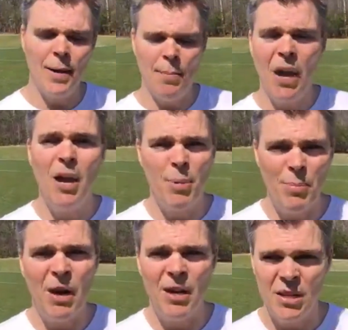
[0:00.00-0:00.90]
my upper
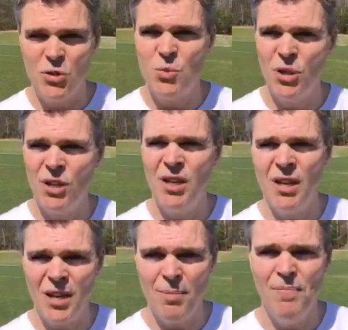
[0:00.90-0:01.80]
body is really
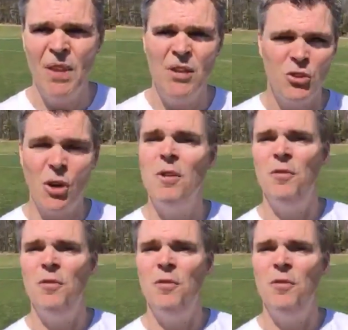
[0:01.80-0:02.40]
starting